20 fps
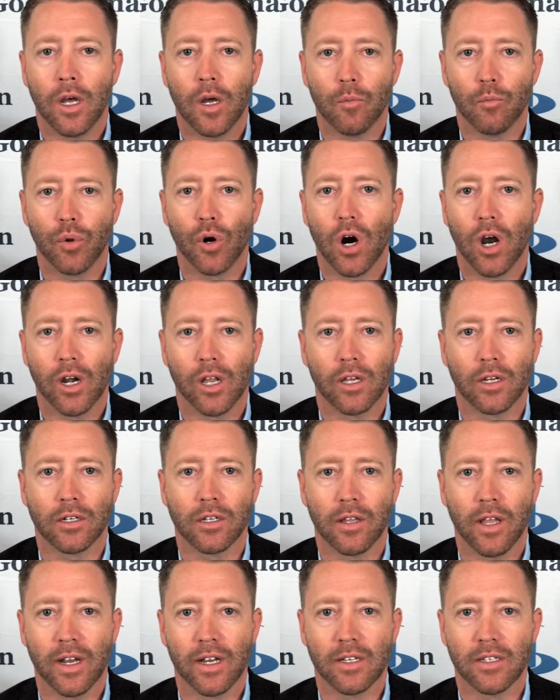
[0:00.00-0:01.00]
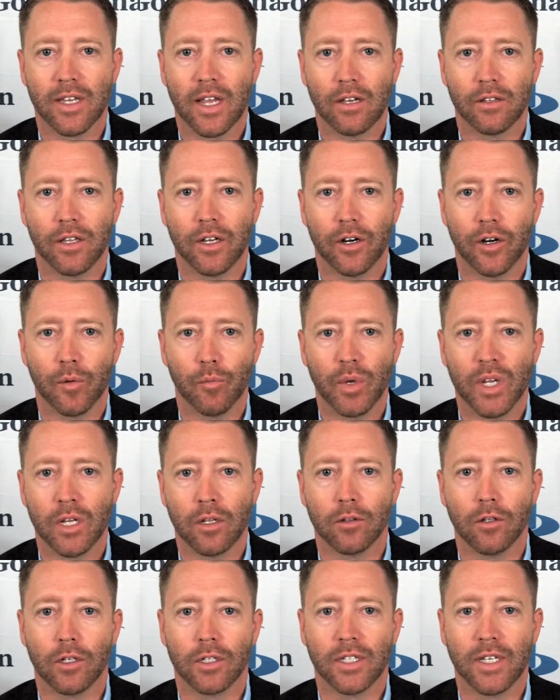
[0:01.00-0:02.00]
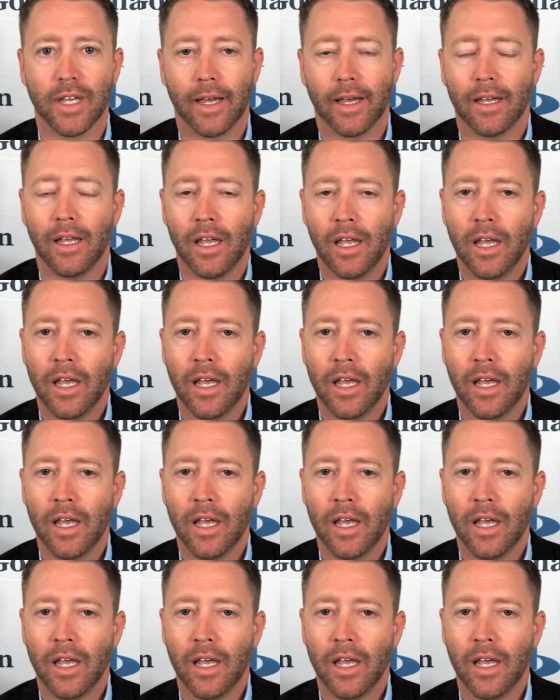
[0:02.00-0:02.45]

product that is out there and being looked at.